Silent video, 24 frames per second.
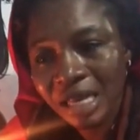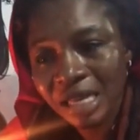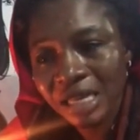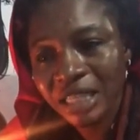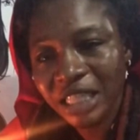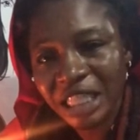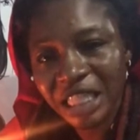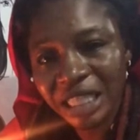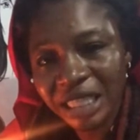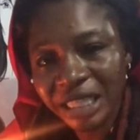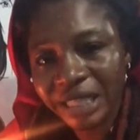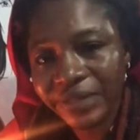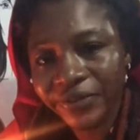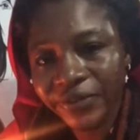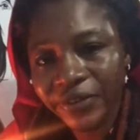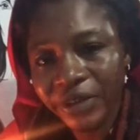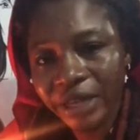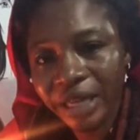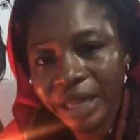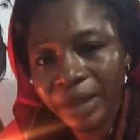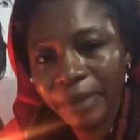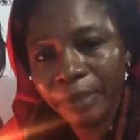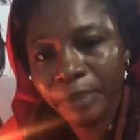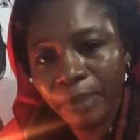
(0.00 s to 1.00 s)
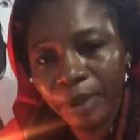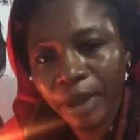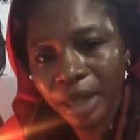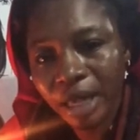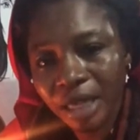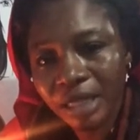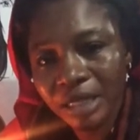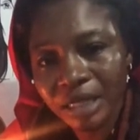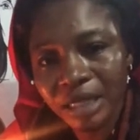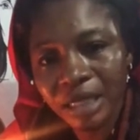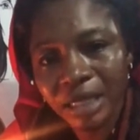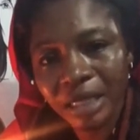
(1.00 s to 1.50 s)
She's feeling
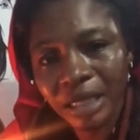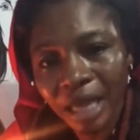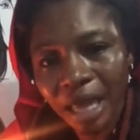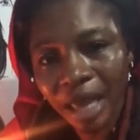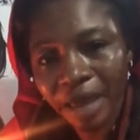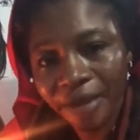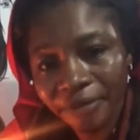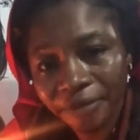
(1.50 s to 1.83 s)
pains in her